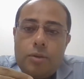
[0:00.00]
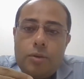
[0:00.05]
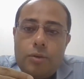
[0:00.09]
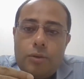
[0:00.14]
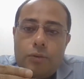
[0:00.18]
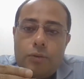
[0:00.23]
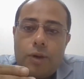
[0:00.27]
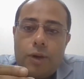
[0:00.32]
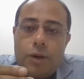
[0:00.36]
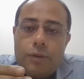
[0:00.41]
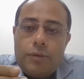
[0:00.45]

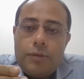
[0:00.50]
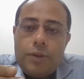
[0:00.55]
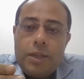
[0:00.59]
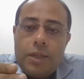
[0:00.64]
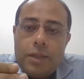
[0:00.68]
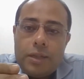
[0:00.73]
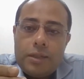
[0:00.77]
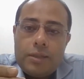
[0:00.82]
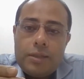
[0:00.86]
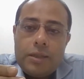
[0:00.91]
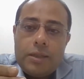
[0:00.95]
So one of
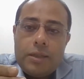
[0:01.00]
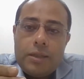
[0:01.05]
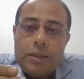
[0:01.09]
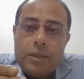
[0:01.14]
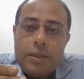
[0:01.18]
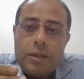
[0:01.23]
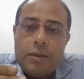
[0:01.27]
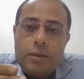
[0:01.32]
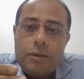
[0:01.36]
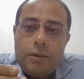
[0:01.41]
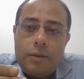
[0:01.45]
the
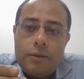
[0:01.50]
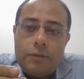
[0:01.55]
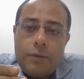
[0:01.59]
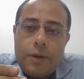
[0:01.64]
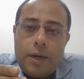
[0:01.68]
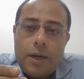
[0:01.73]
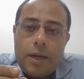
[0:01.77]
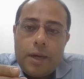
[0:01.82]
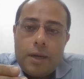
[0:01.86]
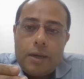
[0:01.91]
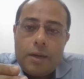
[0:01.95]
reason
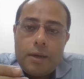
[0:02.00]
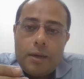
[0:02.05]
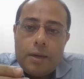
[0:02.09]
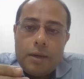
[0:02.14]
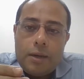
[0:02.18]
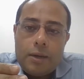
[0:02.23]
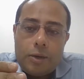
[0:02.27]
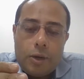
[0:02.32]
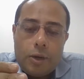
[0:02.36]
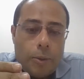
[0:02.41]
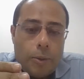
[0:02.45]
of
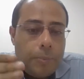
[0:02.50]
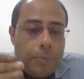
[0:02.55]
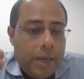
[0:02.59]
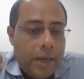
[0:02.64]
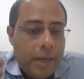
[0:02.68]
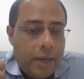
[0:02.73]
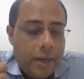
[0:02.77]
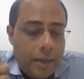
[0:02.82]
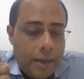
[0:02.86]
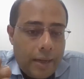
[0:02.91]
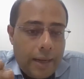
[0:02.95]
our
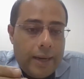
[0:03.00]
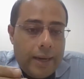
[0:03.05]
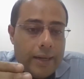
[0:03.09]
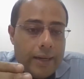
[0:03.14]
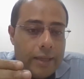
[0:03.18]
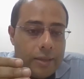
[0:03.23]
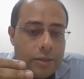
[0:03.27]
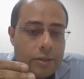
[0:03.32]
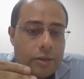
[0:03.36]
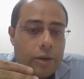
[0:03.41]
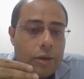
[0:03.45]
top 10
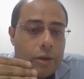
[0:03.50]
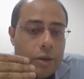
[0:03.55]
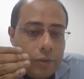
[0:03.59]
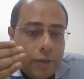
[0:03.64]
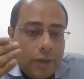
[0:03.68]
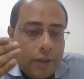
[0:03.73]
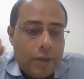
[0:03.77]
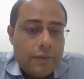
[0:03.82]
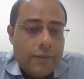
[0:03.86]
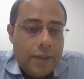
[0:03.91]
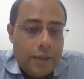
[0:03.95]
clients
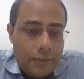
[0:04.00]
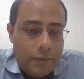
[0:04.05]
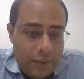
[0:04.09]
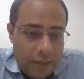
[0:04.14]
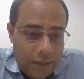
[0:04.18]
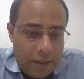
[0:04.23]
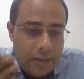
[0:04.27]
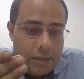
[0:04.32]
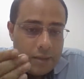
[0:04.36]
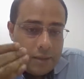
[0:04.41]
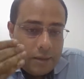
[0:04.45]
not doing well
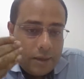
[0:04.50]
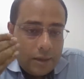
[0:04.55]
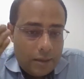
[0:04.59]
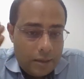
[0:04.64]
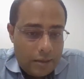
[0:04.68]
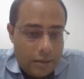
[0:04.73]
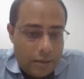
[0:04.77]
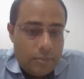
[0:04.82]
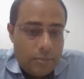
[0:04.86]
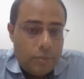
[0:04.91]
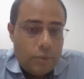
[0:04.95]
with us,
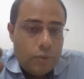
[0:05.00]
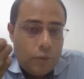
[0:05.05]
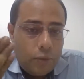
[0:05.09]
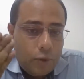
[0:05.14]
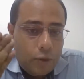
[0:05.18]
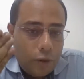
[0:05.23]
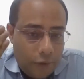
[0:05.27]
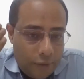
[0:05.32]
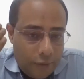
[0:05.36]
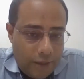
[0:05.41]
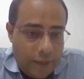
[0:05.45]
there are some
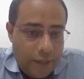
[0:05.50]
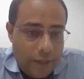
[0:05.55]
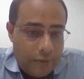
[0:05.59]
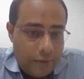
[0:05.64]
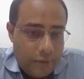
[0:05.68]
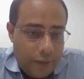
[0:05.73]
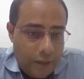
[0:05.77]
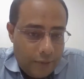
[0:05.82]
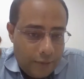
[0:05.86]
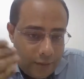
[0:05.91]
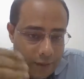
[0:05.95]
roll-offs
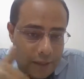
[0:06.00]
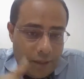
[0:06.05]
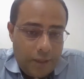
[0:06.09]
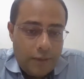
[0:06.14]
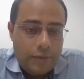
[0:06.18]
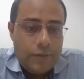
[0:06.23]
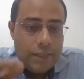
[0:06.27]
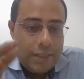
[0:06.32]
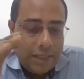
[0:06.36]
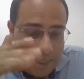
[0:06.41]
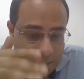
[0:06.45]
that we have
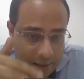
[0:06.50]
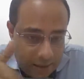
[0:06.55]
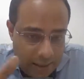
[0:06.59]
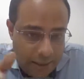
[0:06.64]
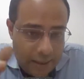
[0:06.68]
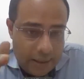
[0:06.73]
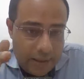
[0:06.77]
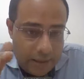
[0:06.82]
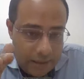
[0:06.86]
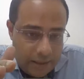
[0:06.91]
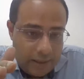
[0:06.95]
seen, which has
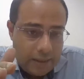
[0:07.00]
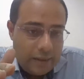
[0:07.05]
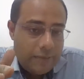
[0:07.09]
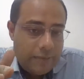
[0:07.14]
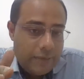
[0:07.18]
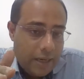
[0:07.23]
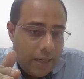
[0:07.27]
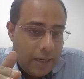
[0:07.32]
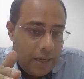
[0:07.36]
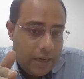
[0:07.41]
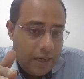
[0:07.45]
changed
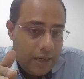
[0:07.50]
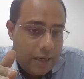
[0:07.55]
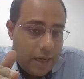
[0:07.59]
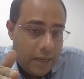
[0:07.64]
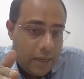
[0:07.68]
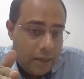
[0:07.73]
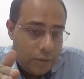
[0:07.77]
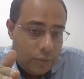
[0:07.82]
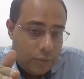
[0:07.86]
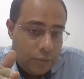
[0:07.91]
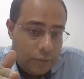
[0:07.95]
significantly
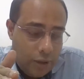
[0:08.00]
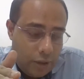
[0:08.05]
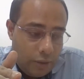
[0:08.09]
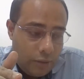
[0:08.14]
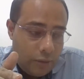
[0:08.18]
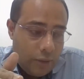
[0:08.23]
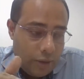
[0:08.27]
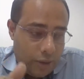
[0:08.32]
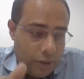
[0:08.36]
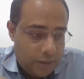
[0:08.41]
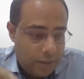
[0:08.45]
in last
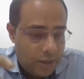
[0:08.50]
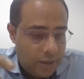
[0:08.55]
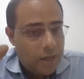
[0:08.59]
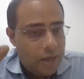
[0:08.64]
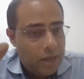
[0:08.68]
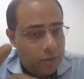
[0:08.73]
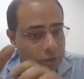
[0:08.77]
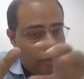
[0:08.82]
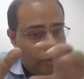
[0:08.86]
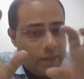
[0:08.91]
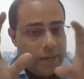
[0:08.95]
2-3 quarters.
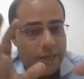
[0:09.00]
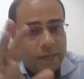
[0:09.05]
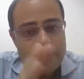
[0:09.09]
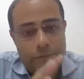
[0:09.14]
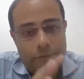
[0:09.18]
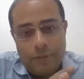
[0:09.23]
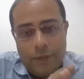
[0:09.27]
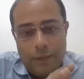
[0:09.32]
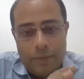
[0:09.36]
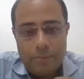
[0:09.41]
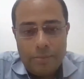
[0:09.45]
So that
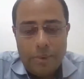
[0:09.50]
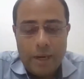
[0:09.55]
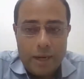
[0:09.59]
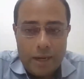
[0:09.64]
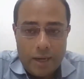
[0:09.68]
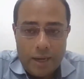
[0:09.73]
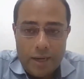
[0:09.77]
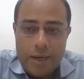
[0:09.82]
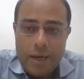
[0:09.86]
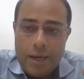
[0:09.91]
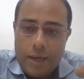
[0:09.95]
is one
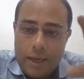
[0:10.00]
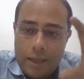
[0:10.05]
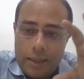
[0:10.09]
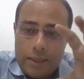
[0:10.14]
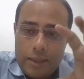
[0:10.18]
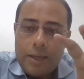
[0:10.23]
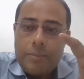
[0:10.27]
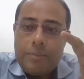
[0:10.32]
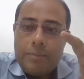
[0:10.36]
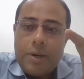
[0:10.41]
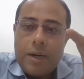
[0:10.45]
part.
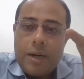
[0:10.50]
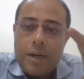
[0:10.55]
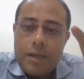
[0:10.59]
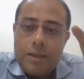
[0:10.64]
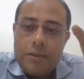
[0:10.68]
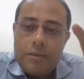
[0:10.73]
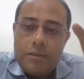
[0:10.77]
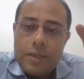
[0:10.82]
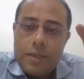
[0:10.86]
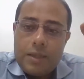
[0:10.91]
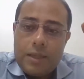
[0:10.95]
Other
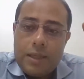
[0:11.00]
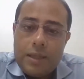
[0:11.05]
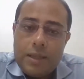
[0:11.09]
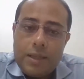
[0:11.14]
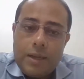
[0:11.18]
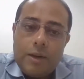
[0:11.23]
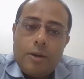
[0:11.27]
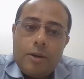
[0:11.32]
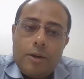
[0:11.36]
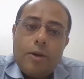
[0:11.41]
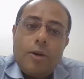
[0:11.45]
part is we have
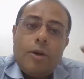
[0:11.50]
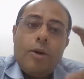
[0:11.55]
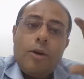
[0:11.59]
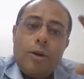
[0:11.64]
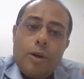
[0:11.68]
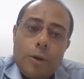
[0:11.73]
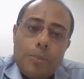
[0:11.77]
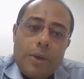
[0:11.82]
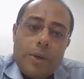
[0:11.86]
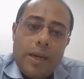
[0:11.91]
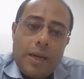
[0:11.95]
seen the
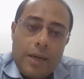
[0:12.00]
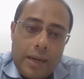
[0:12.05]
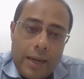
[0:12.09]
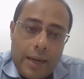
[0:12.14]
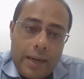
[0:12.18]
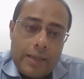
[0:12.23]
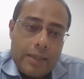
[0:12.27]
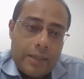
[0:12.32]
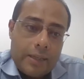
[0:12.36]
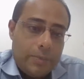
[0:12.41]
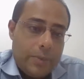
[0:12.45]
non-top 10
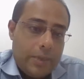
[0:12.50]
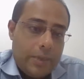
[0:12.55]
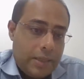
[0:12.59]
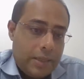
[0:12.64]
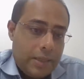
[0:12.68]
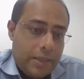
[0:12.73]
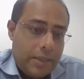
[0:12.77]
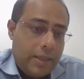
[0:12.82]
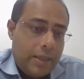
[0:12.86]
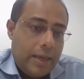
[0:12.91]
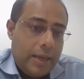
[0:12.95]
clients,
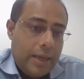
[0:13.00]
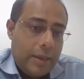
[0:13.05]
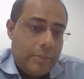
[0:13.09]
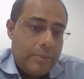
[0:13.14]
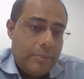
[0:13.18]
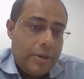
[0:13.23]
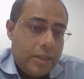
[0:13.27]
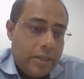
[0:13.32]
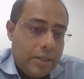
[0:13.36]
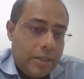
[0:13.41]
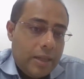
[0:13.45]
especially the
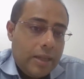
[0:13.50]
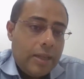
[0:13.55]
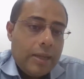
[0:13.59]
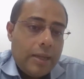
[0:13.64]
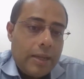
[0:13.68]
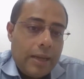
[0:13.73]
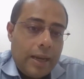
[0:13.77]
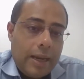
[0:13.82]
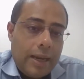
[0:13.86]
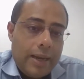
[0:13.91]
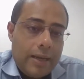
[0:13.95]

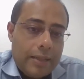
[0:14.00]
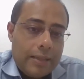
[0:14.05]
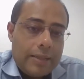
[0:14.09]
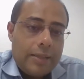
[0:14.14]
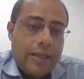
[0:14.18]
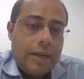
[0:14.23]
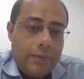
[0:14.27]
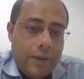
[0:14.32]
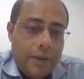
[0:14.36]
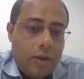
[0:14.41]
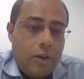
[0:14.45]
emerging
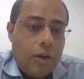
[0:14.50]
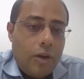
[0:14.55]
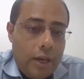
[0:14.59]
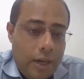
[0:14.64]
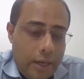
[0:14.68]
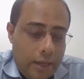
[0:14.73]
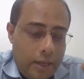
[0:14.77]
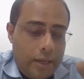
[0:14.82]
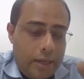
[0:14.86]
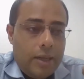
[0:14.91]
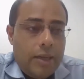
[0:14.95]
clients that we
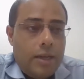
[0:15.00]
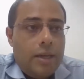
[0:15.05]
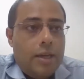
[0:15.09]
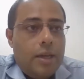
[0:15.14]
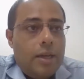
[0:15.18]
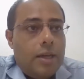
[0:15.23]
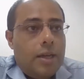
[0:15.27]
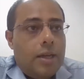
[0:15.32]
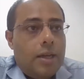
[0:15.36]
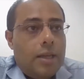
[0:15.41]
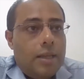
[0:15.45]
call it,
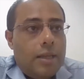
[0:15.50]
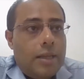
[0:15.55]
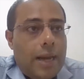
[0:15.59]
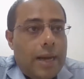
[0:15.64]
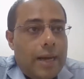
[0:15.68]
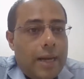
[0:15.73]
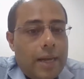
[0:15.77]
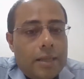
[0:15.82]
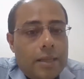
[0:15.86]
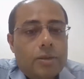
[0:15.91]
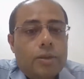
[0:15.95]

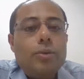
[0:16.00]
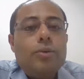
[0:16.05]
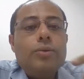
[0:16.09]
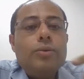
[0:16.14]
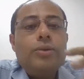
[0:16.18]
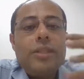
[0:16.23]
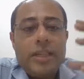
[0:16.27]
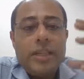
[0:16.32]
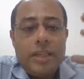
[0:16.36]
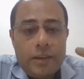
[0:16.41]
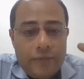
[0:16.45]
that has
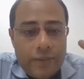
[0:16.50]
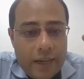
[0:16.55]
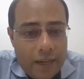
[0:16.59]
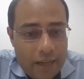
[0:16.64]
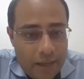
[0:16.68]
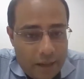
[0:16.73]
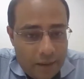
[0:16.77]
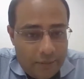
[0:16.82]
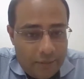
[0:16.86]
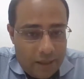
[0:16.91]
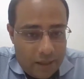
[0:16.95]
grown
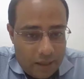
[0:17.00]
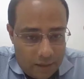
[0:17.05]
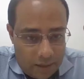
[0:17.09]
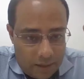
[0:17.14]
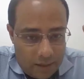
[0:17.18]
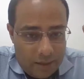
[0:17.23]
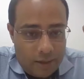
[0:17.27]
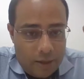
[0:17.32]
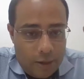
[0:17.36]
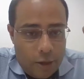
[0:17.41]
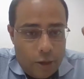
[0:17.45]
significantly with us.
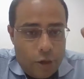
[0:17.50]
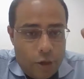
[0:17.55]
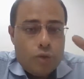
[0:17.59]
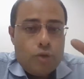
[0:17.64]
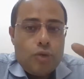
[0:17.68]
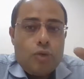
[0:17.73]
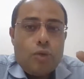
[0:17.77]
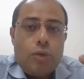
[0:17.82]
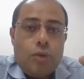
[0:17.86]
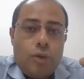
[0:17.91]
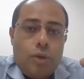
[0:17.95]

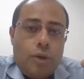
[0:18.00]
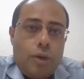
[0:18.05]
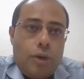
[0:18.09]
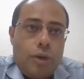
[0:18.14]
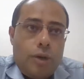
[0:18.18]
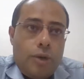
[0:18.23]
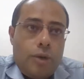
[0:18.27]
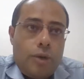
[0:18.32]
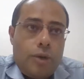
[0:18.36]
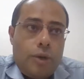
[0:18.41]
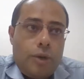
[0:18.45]

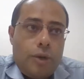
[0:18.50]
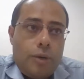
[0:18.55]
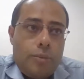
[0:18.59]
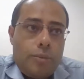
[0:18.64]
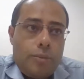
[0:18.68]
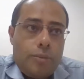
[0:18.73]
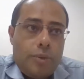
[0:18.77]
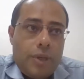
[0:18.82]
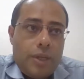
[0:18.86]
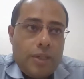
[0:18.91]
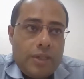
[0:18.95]

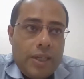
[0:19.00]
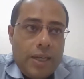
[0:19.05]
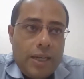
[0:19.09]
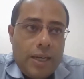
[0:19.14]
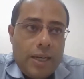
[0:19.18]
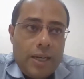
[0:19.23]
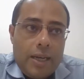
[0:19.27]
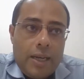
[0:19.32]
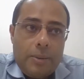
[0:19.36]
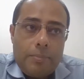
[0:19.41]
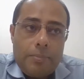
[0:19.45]
So, is
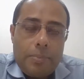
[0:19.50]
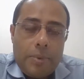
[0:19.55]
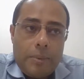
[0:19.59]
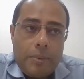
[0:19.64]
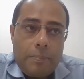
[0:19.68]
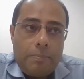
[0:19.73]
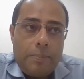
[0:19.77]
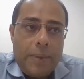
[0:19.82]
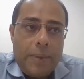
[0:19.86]
there any